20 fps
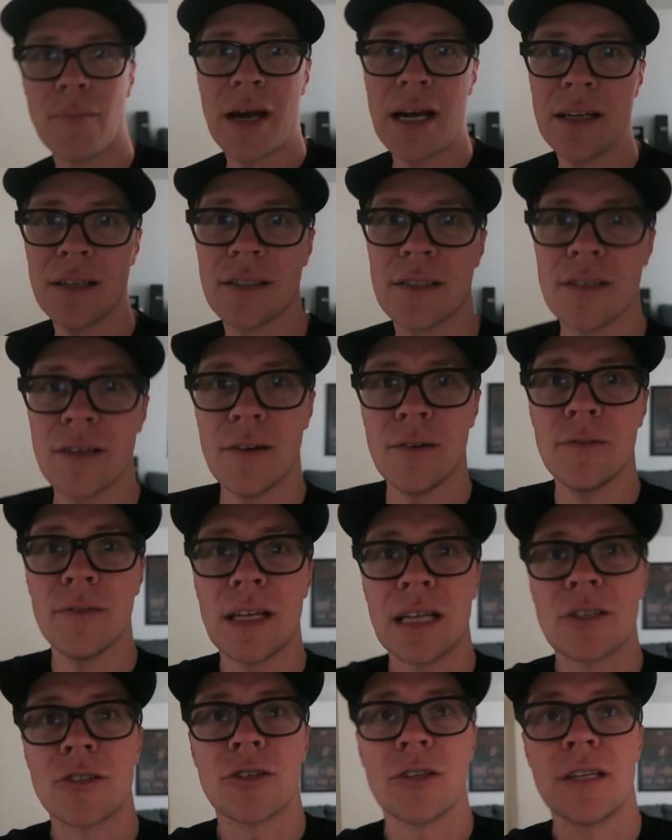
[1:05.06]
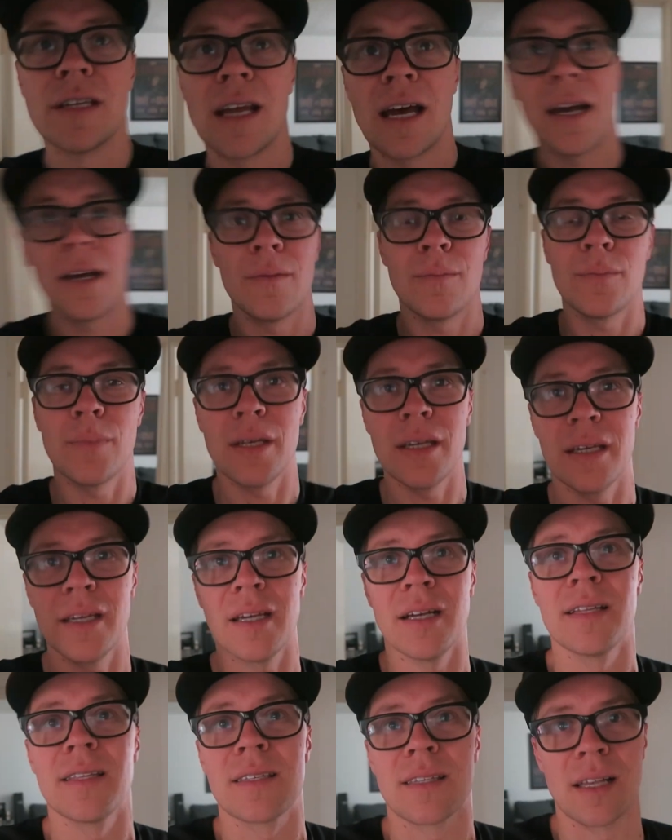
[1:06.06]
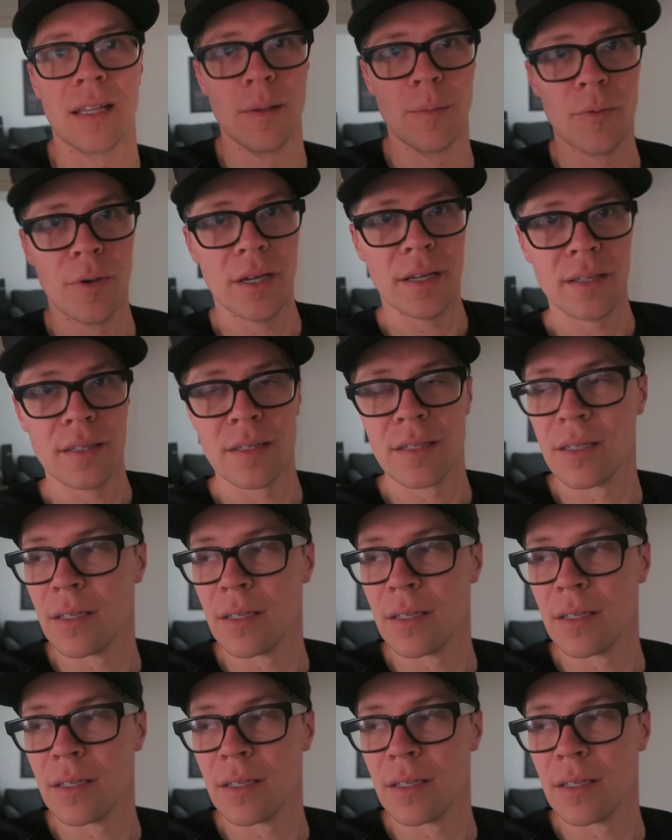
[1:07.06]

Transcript: a milestone that should not be uncelebrated.